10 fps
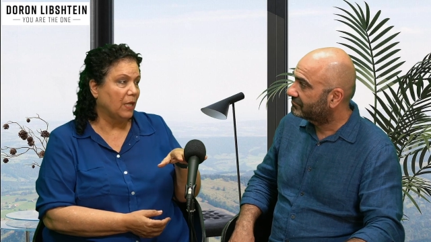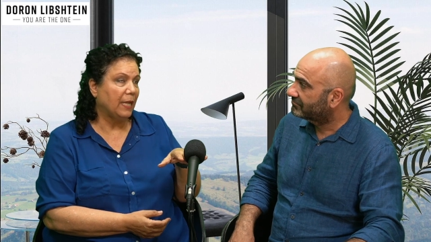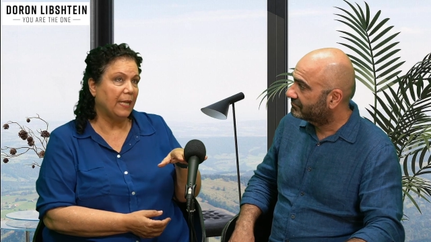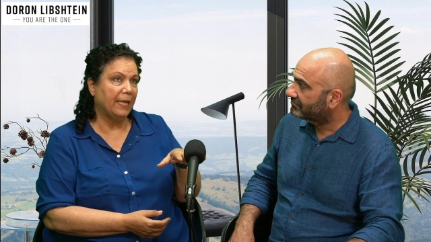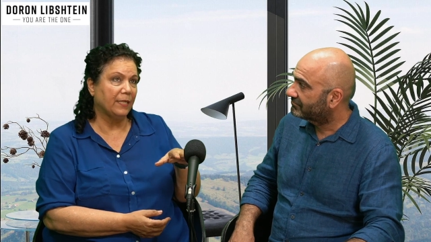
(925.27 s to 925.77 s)

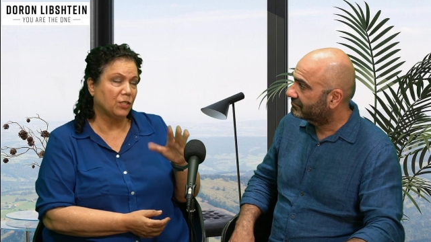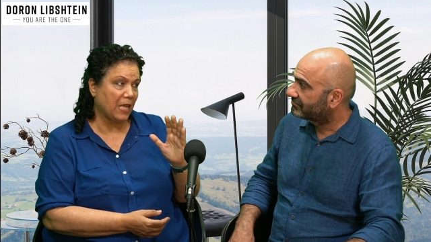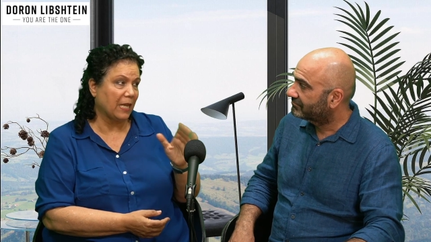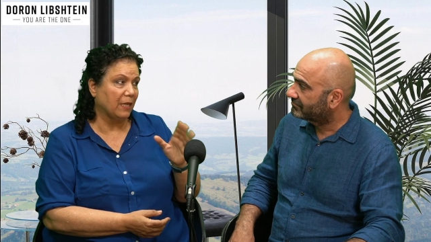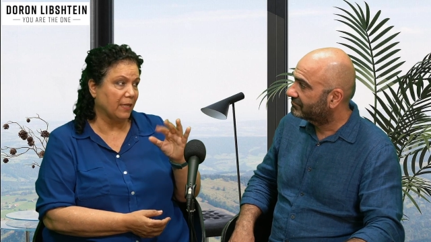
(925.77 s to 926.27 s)
Speaker 1: and
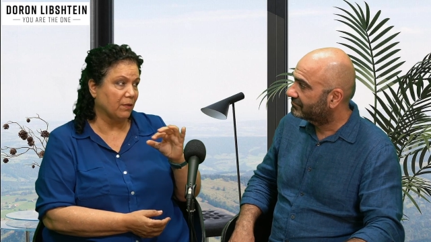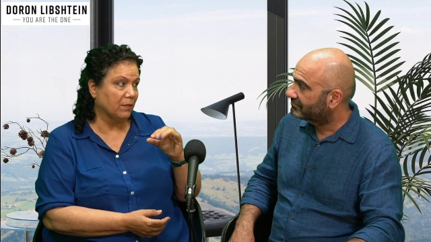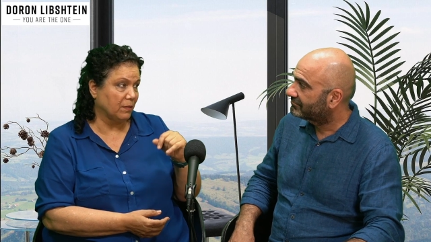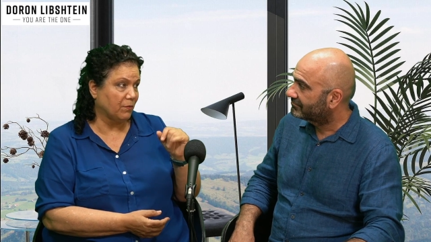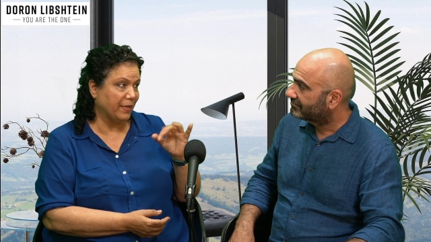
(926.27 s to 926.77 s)

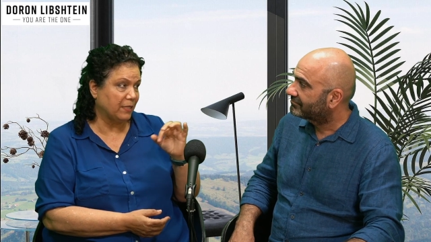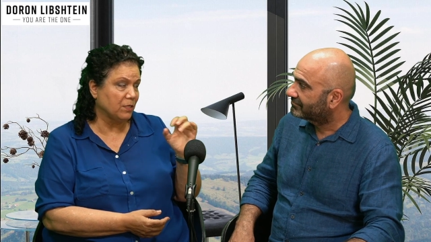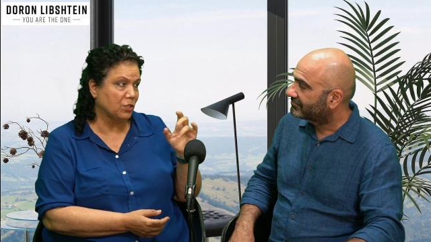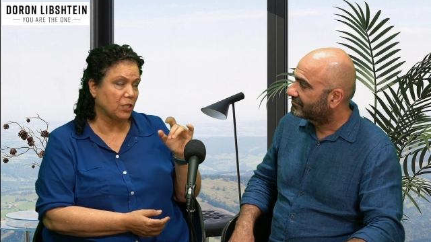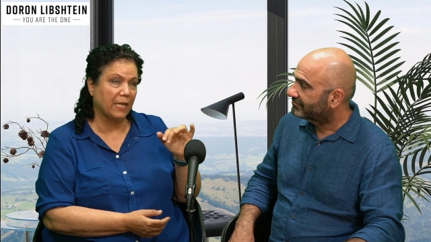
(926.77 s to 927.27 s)
channeling,
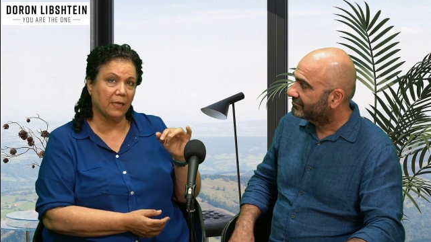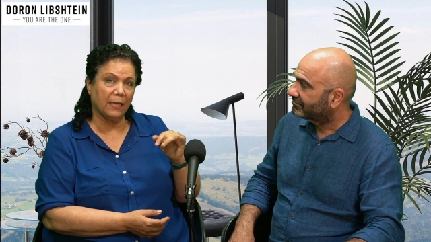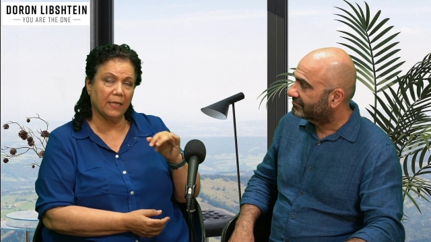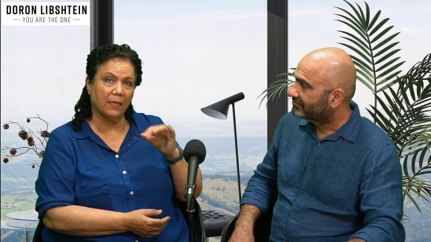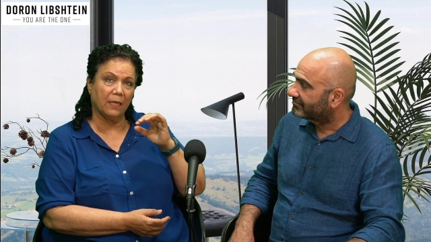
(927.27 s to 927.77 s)
written
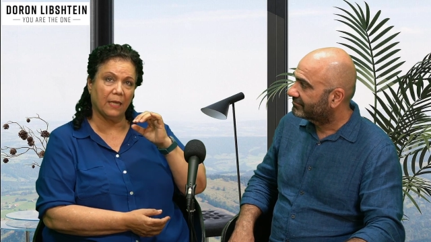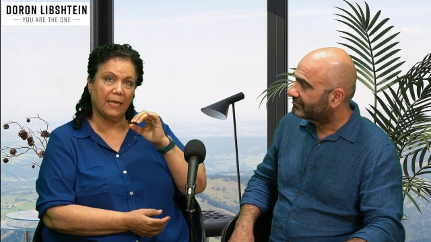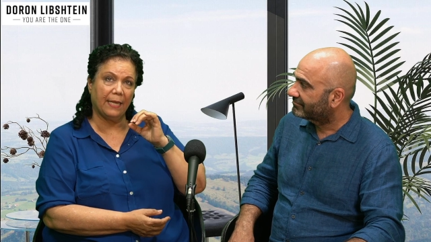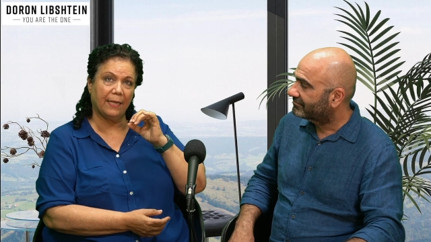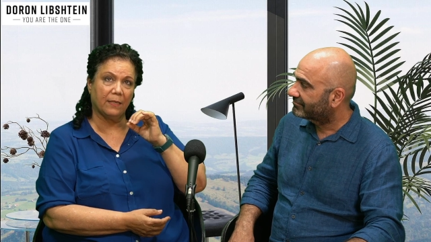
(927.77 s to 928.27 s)
channeling
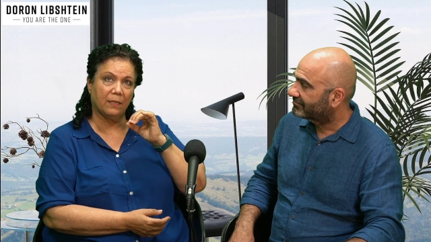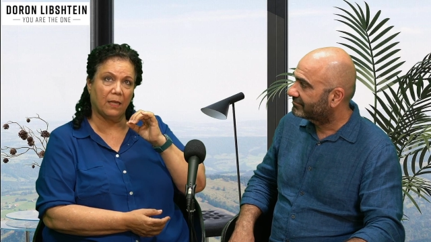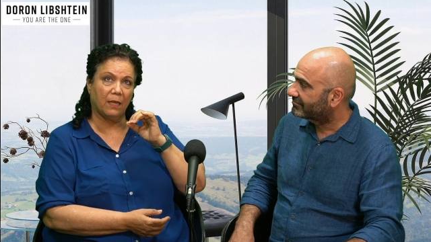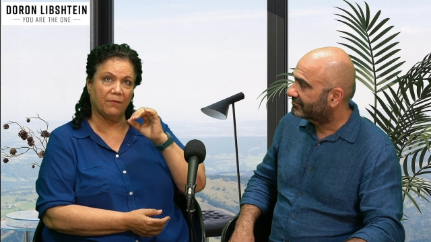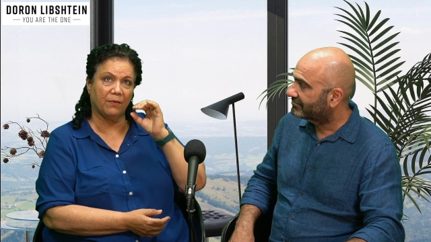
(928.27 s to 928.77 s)
and
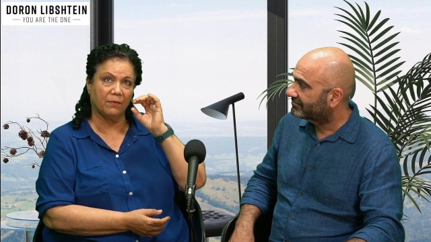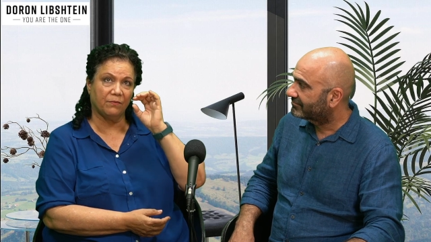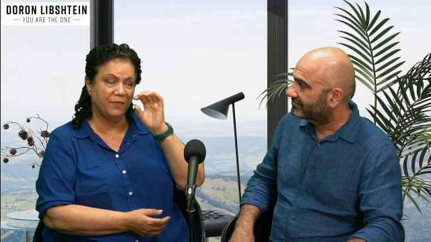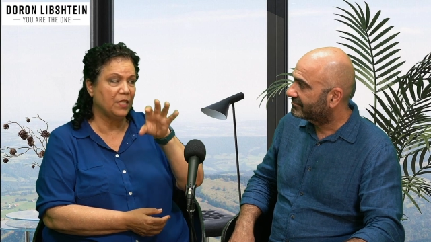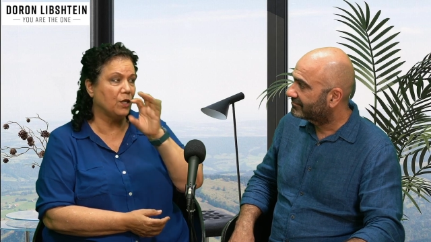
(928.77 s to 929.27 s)
uh,
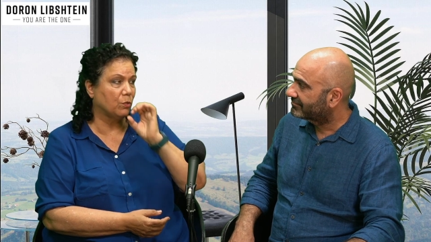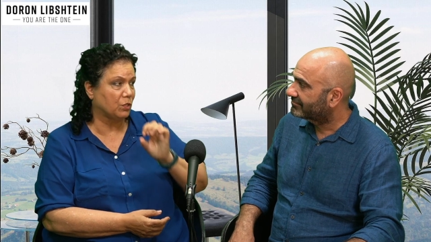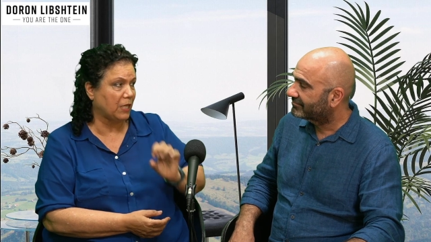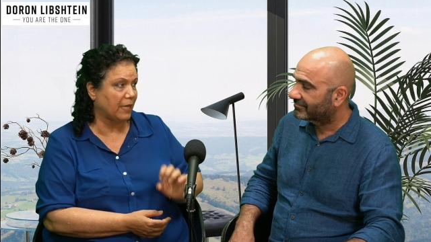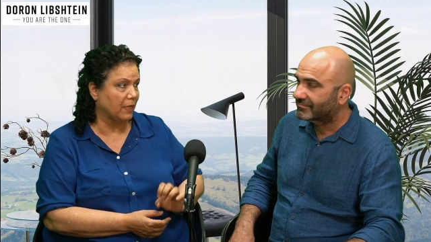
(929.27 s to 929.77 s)
video
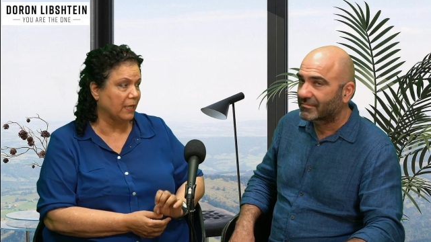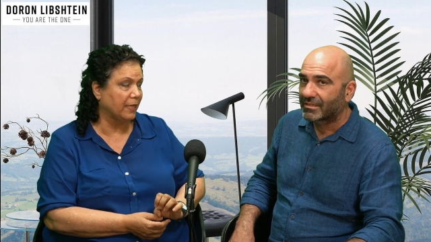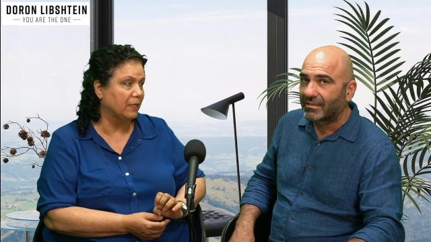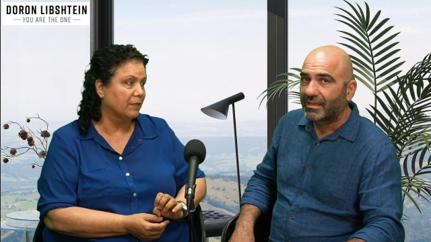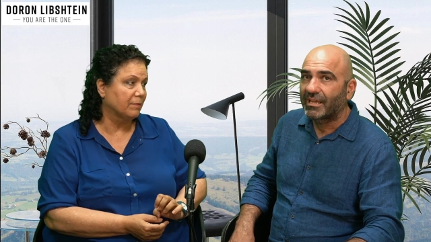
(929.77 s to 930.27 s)

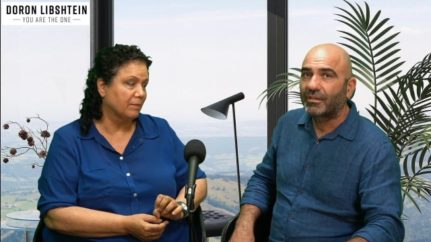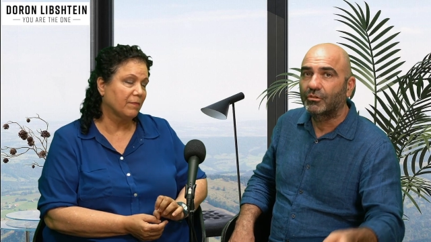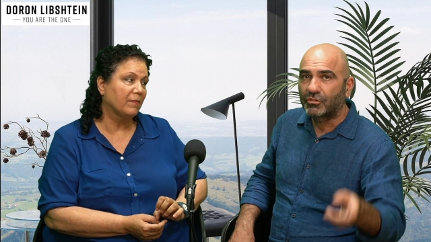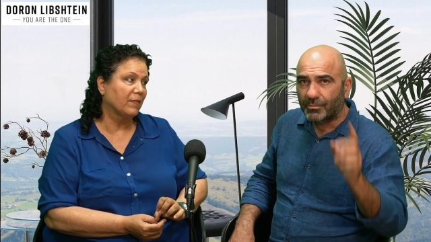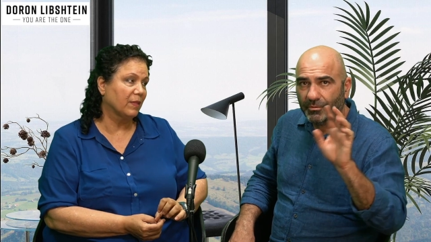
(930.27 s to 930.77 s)
channeling.
Speaker 2: And
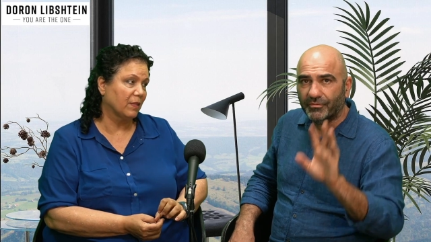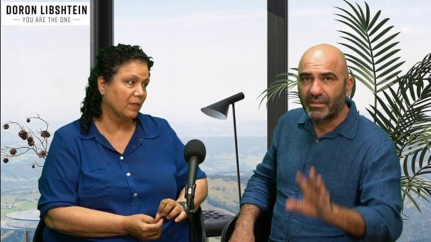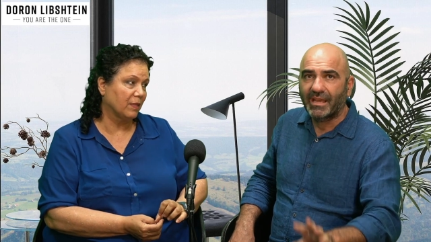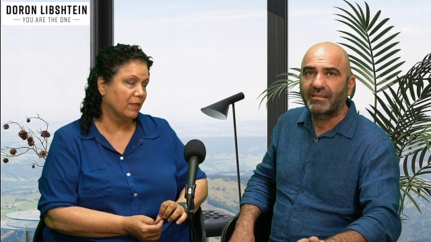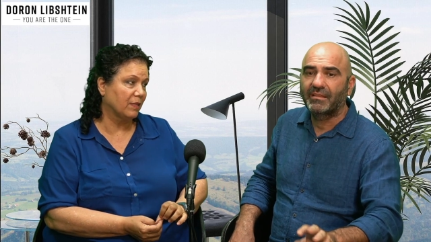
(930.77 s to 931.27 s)
on top of
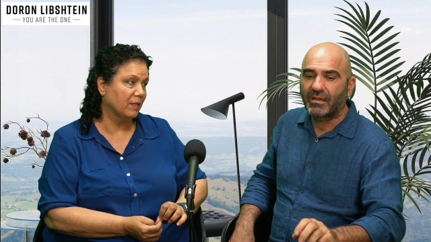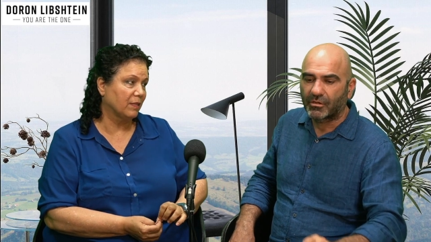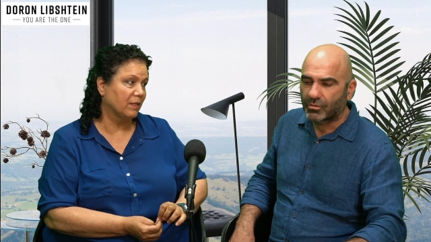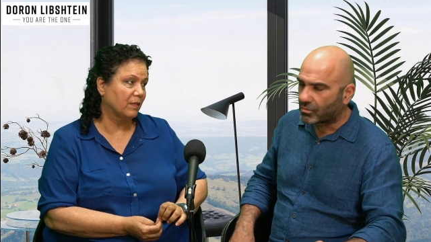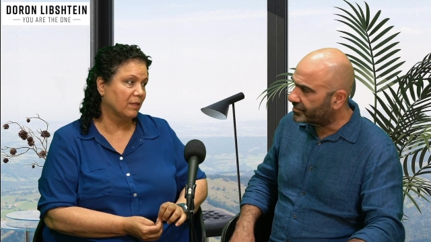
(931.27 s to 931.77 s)
that, there are
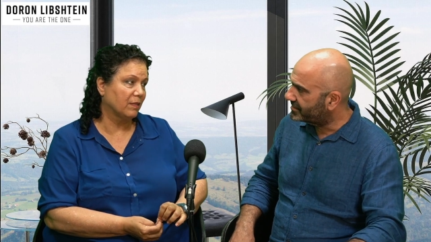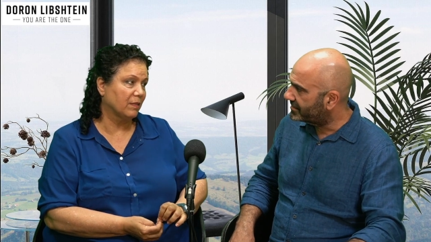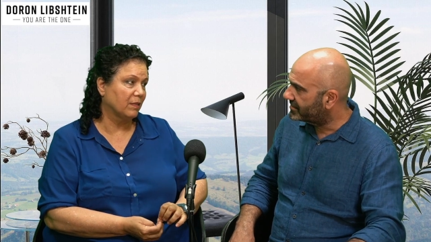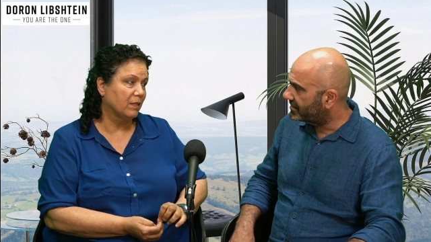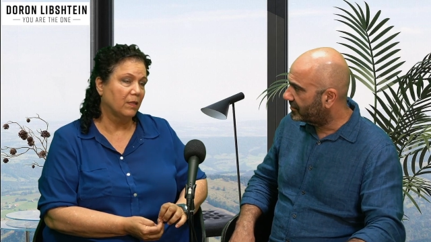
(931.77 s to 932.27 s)

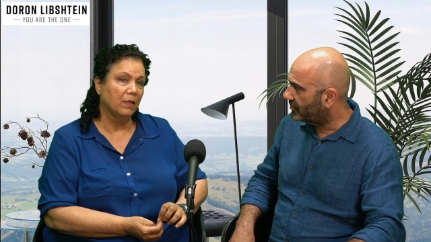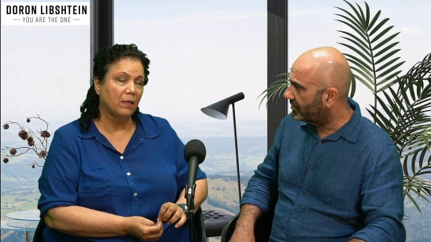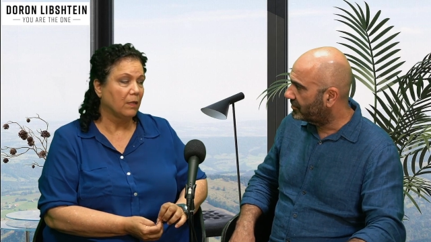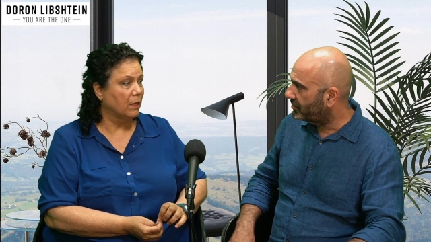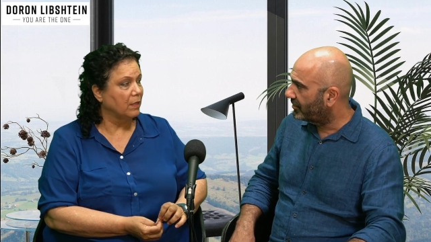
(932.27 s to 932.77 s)
courses that you
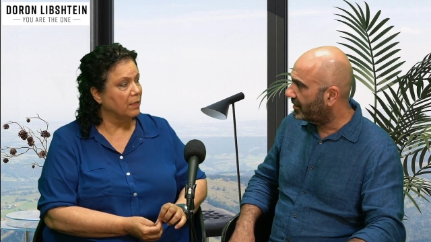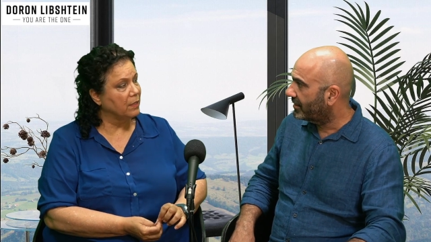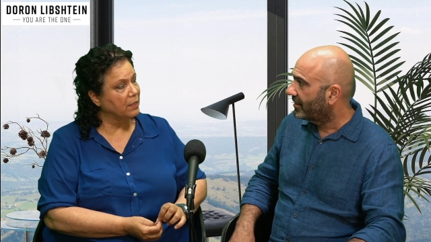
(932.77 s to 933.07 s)
are doing.